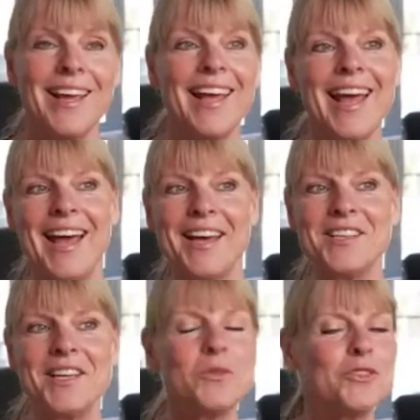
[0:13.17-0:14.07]
And
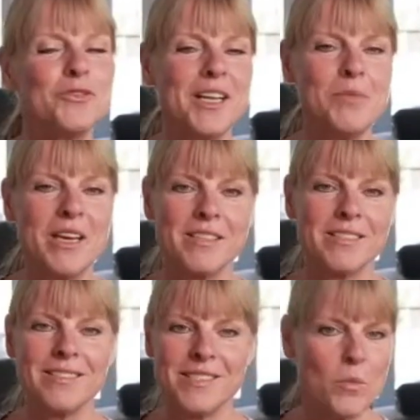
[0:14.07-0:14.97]
it was funny because
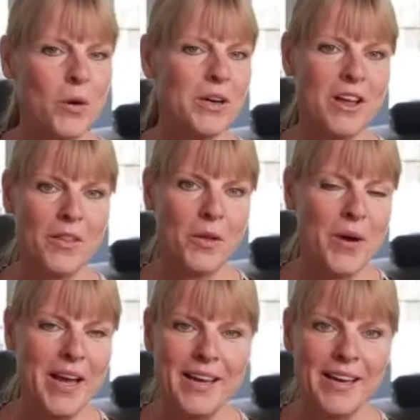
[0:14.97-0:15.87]
somewhere along the
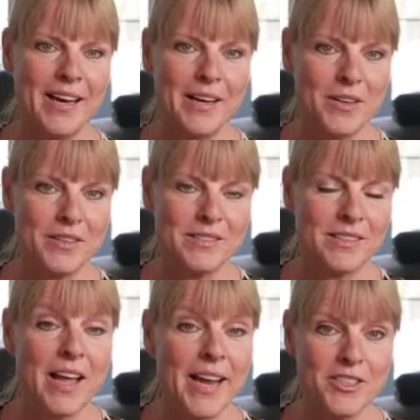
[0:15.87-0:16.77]
way, a
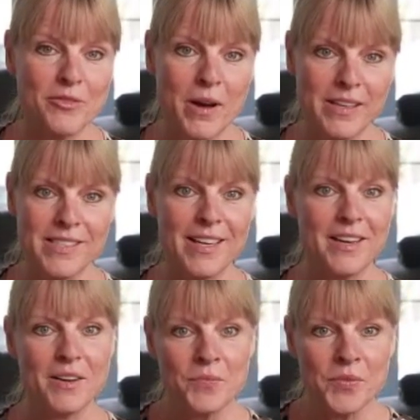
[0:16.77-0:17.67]
client of mine said,
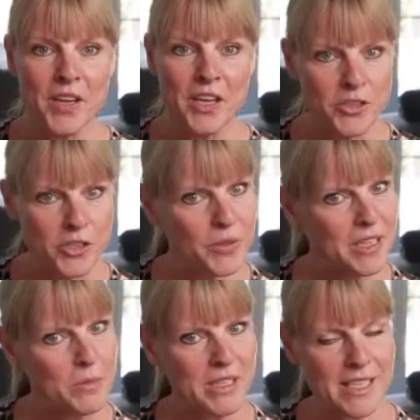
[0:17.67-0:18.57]
"You should really
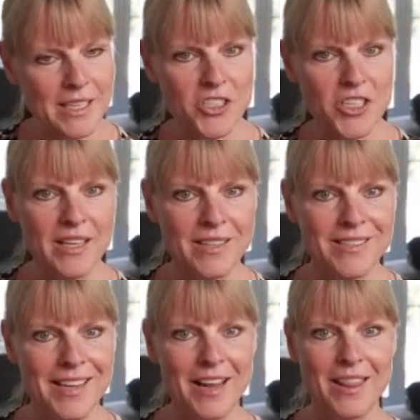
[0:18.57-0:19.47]
be teaching this."
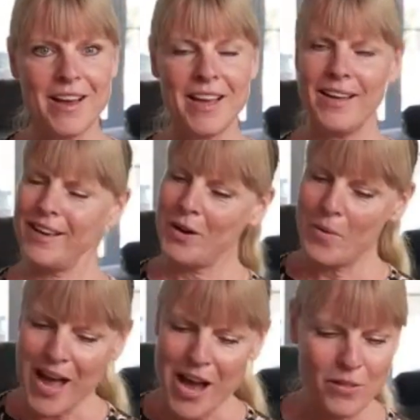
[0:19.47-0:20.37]
And I thought,
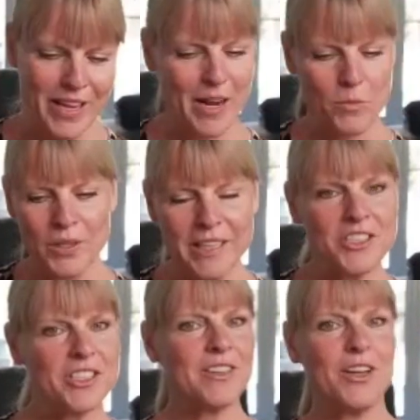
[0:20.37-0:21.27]
wow, like I'm really
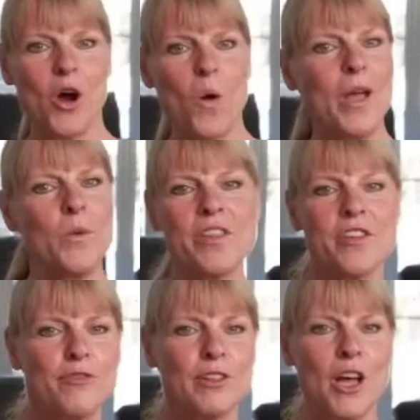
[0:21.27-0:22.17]
just going with the
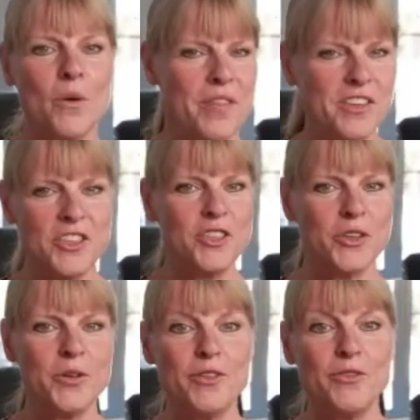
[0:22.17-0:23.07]
flow in this
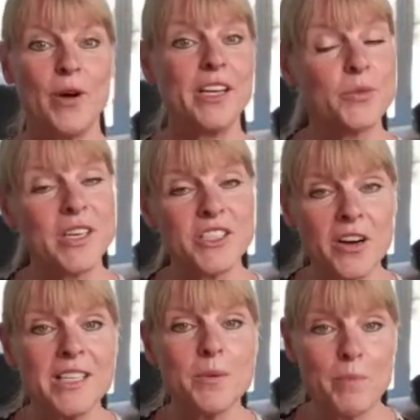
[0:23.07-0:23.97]
intuitive way. So I
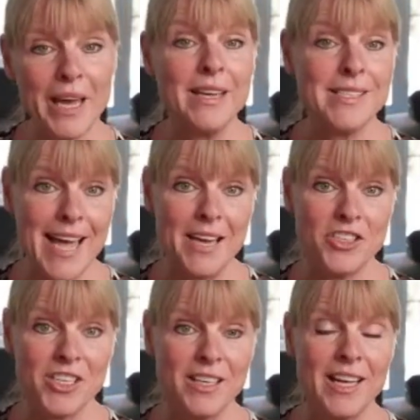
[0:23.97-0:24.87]
started to pay
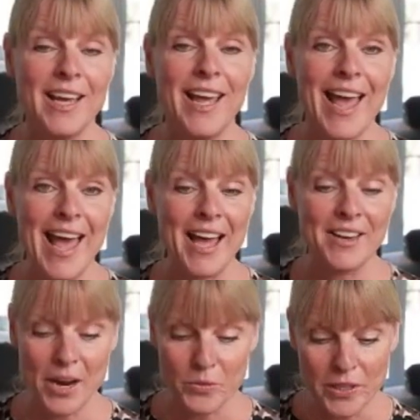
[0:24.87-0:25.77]
attention, and
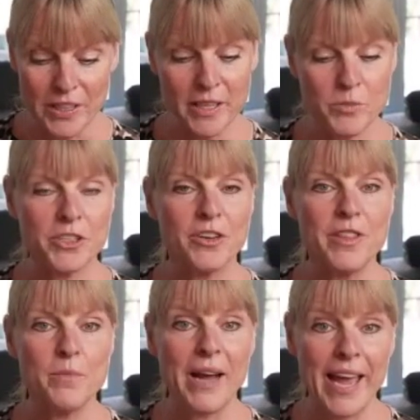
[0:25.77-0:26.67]
I really observed
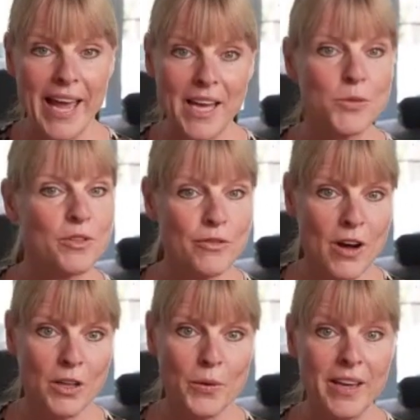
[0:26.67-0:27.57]
that my hands were
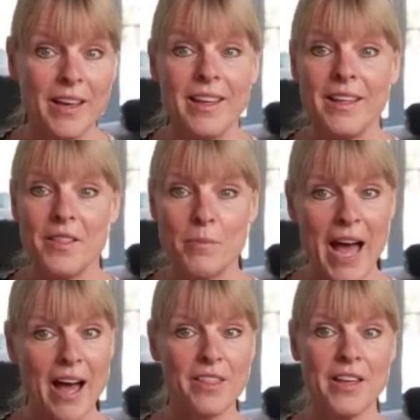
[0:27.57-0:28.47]
following the
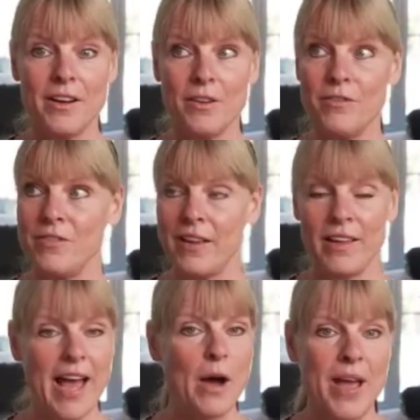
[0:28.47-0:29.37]
path of
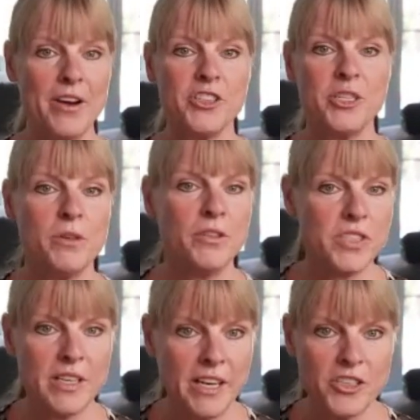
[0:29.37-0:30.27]
how energy moves
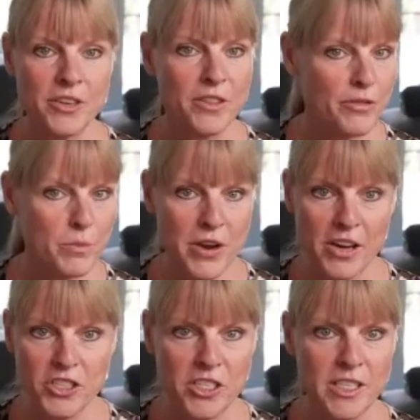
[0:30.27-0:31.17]
in nature, the
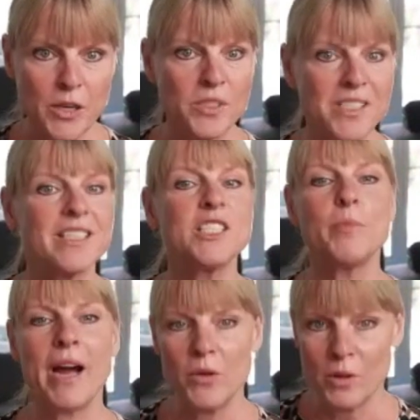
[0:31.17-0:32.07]
Fibonacci sequence, the
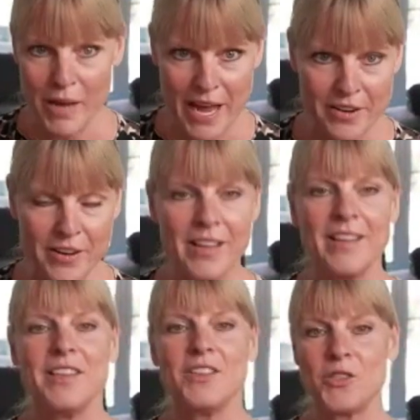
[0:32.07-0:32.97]
spiral pattern.
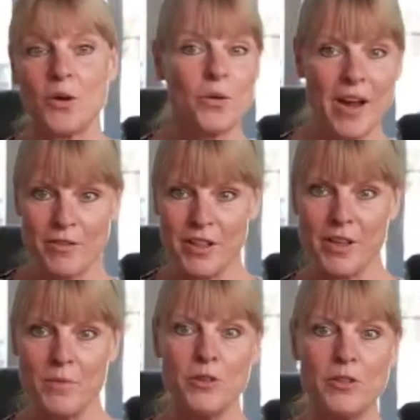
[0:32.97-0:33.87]
So
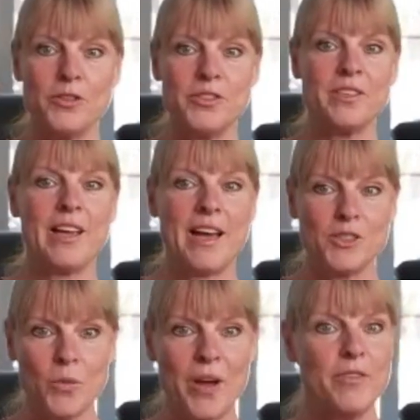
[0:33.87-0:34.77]
everything moves as a
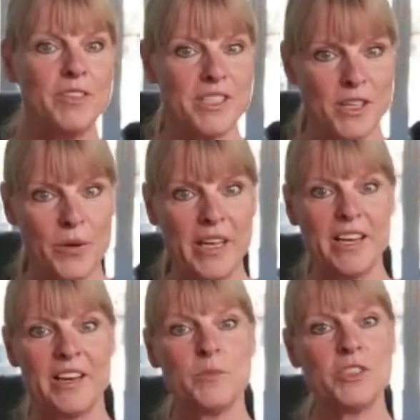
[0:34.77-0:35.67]
wave until we hit
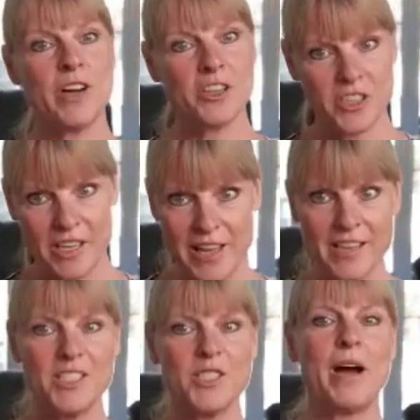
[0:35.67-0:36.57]
an obstruction, and then it
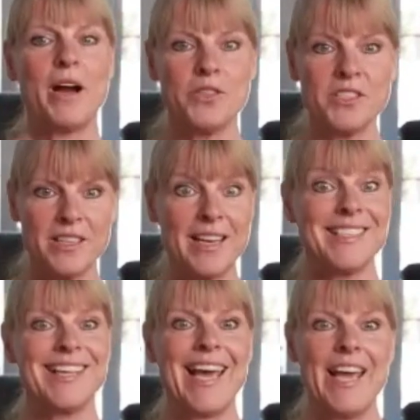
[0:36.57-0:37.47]
spirals, and then it's
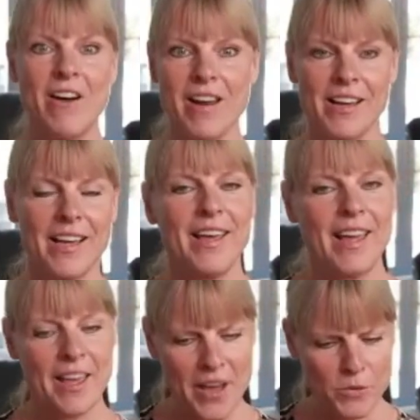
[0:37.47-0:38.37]
chaotic.
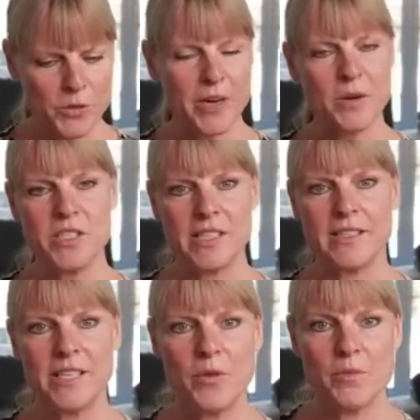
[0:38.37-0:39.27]
And that was what I was
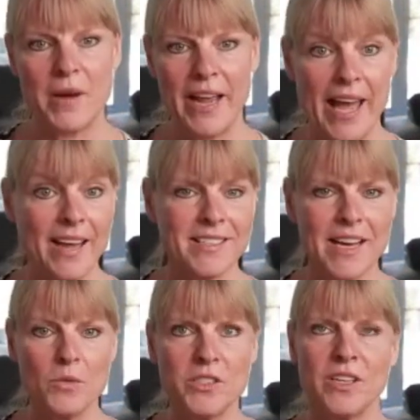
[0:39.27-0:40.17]
sensing with my hands, and I
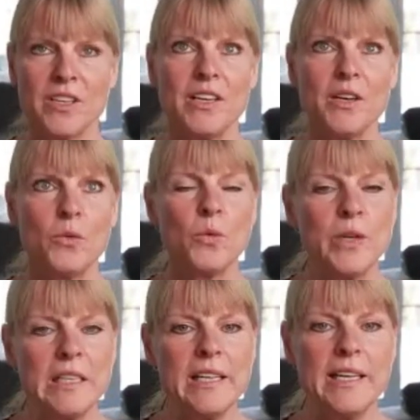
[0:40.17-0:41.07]
was
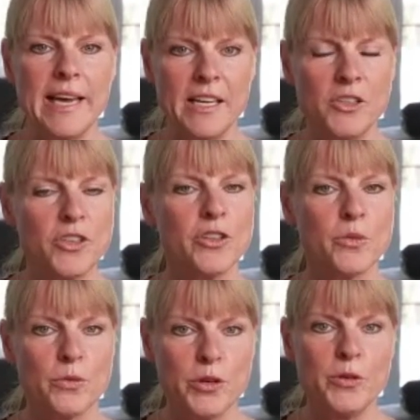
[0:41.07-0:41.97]
really getting to the
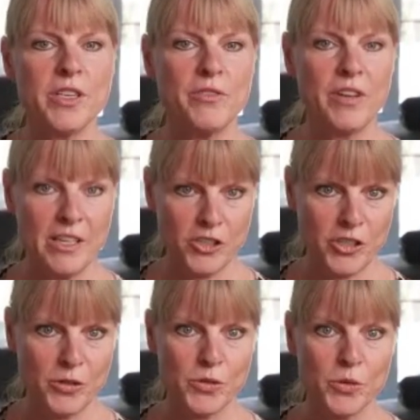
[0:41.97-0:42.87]
root of
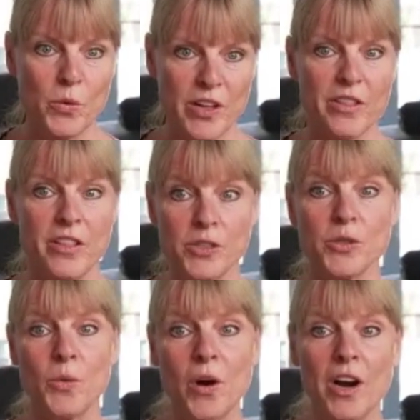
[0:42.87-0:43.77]
issues with
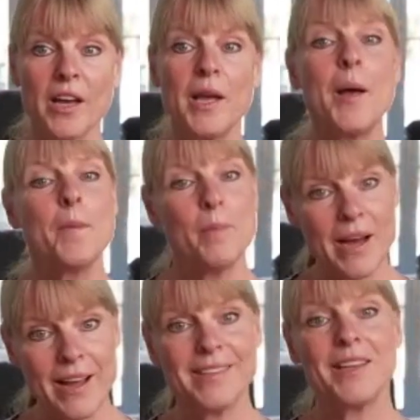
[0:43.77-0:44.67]
this work.
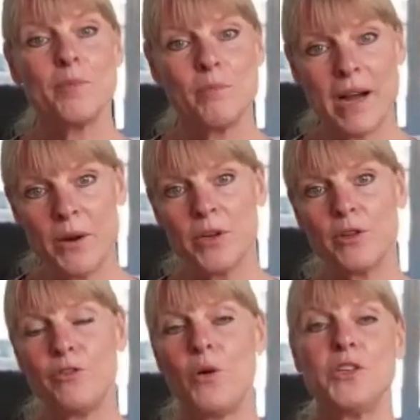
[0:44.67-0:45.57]
But my real
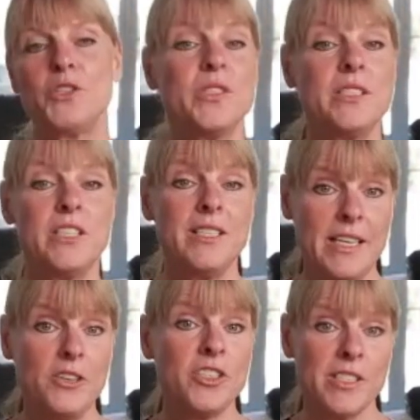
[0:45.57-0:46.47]
focus was to
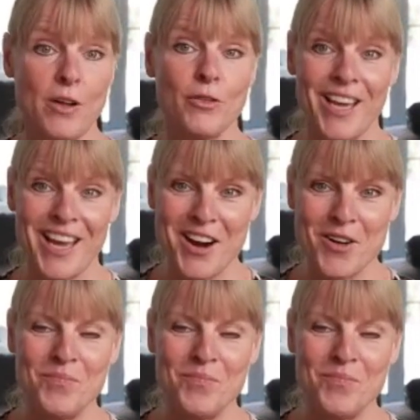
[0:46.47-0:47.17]
teach self-care.